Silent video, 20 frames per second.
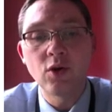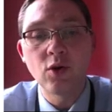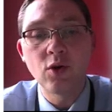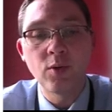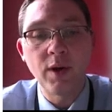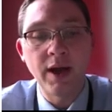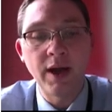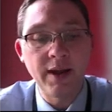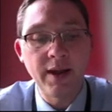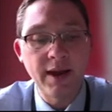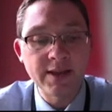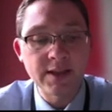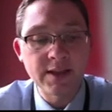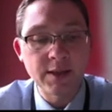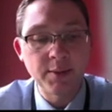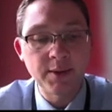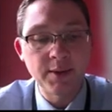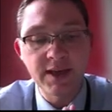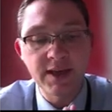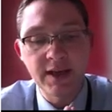So
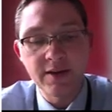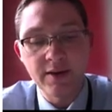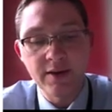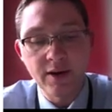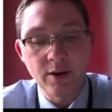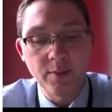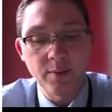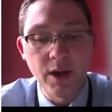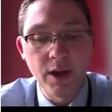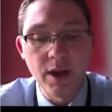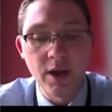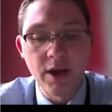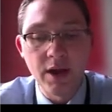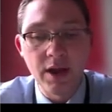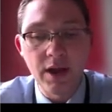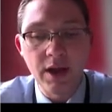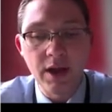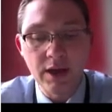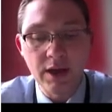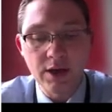as I was saying there,
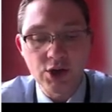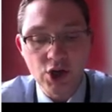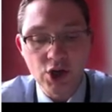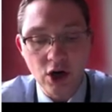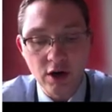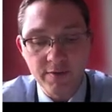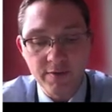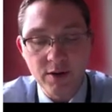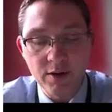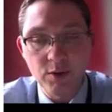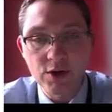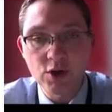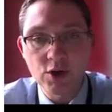in geography,